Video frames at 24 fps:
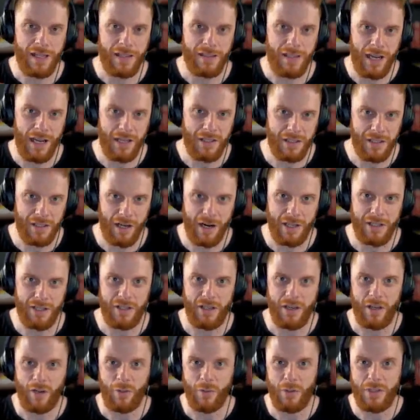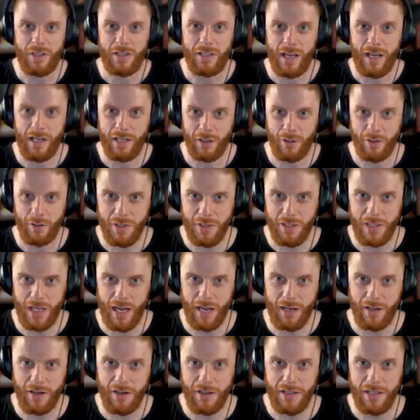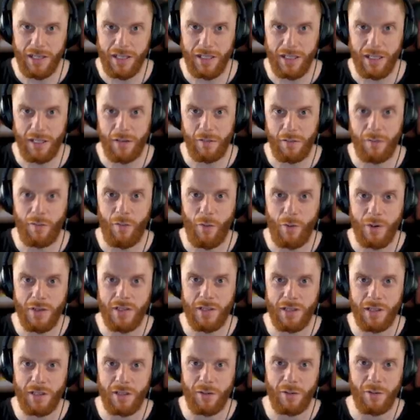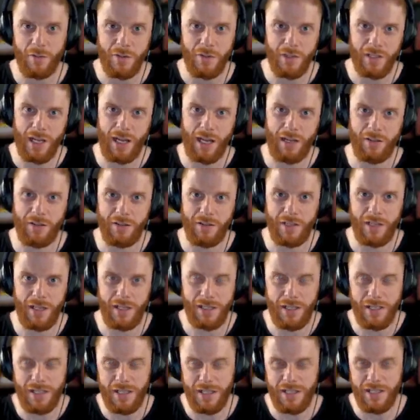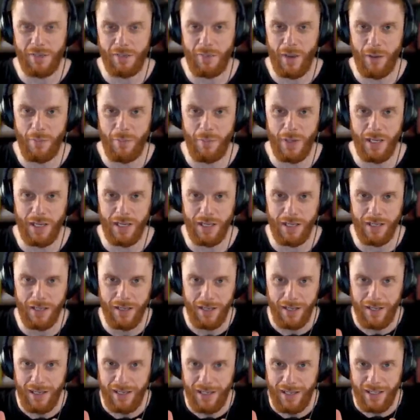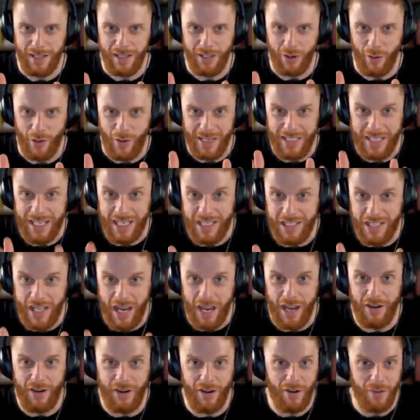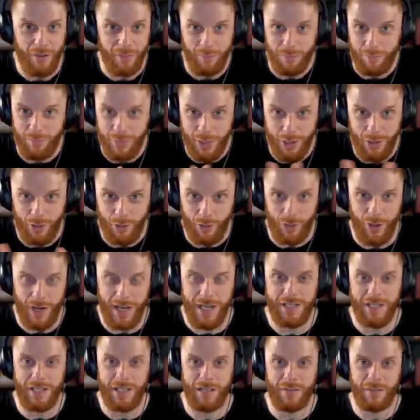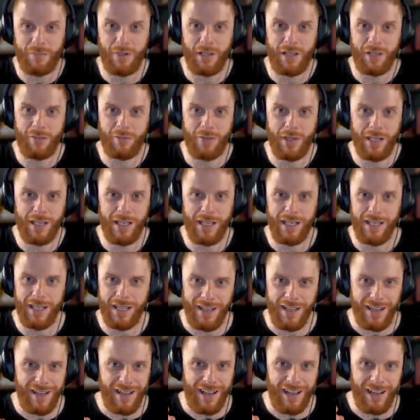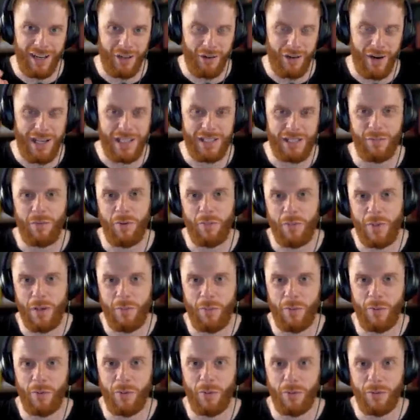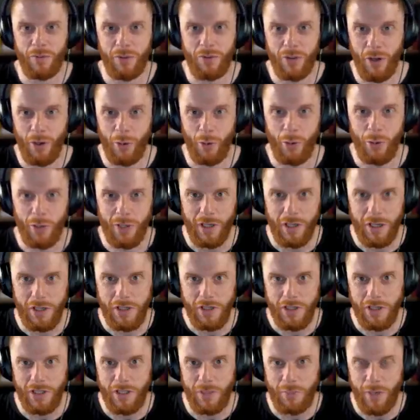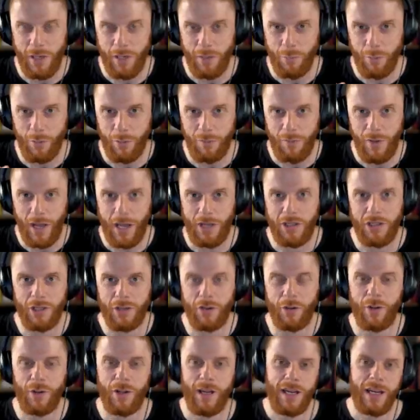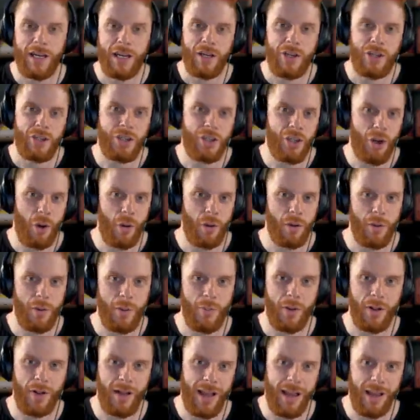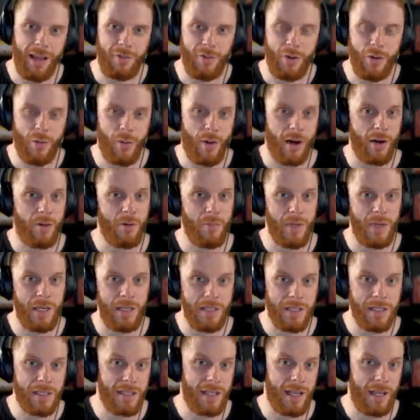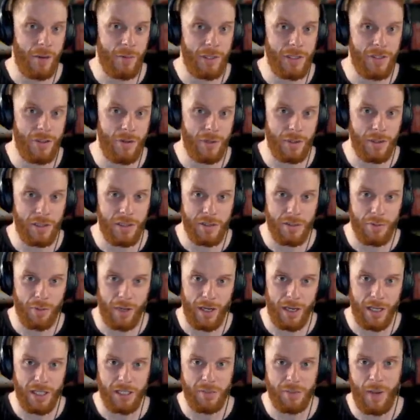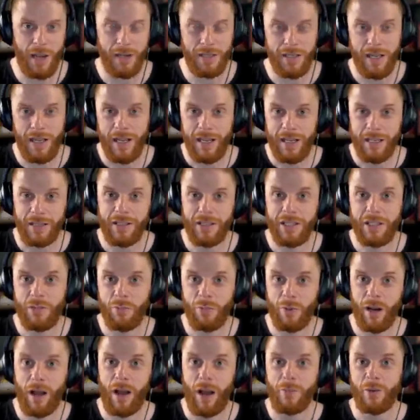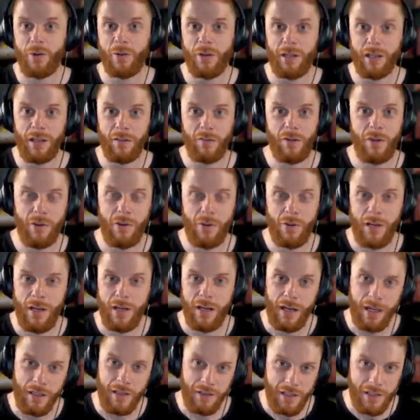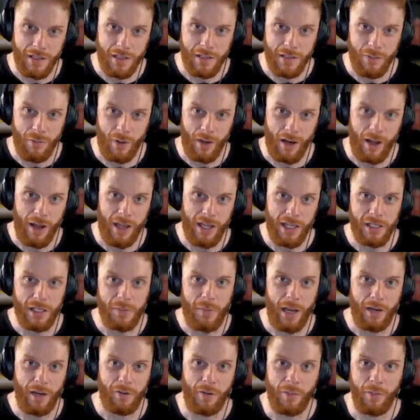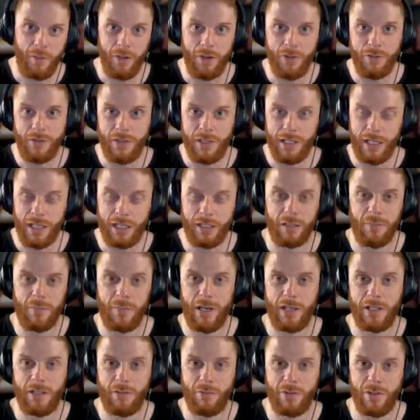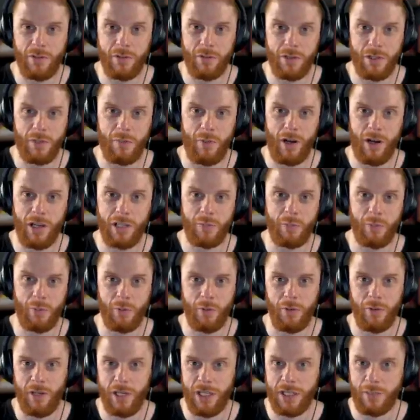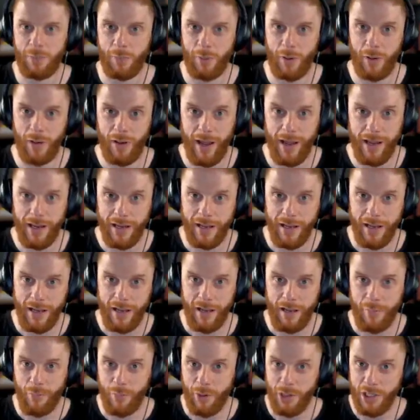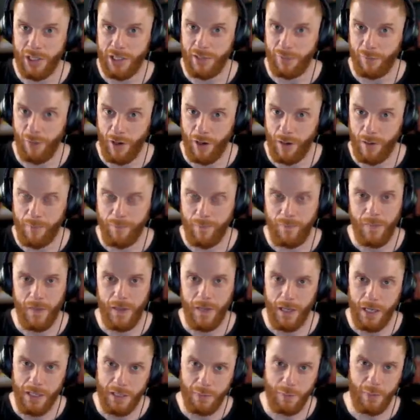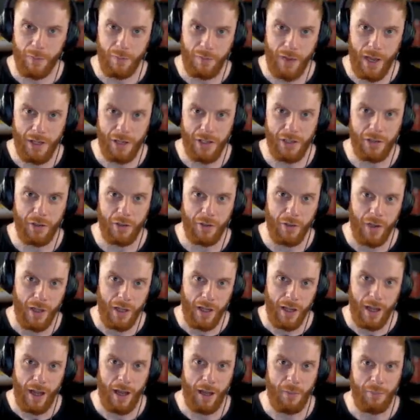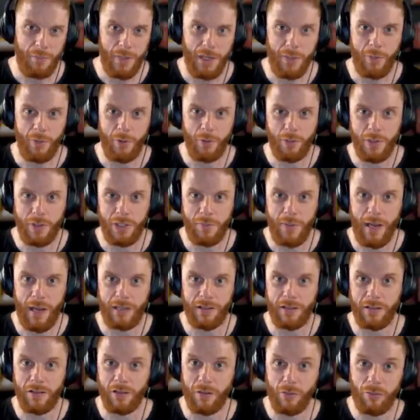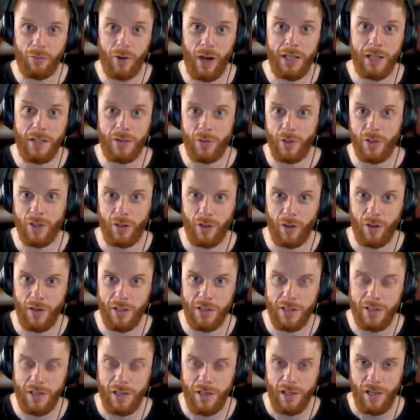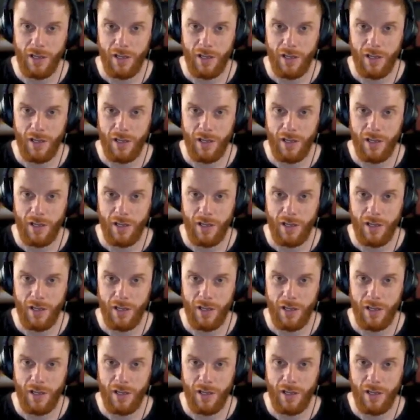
That starts with setting standards and then enforcing your own standards. And this isn't about being, a dictator and being crazy and being really aggressive with people. No, it's just being professional, showing people, hey, if you work with me, this is how we do it. This is what I expect. This is what I'm going to give you. And this is what I expect from you to get the best results possible. It's polite, but it's firm, it's professional, and people respect it. The right sort of clients